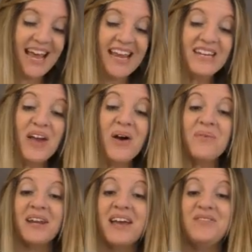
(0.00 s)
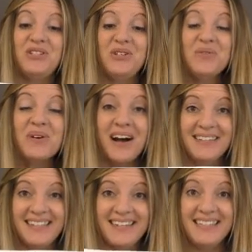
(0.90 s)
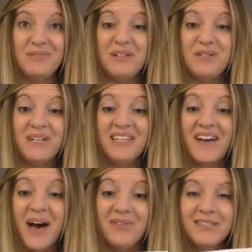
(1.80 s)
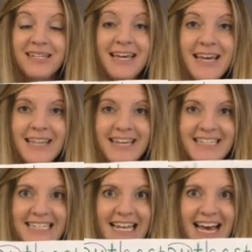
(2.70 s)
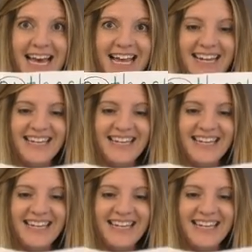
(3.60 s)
I know when I have two consonants between the vowels, they slide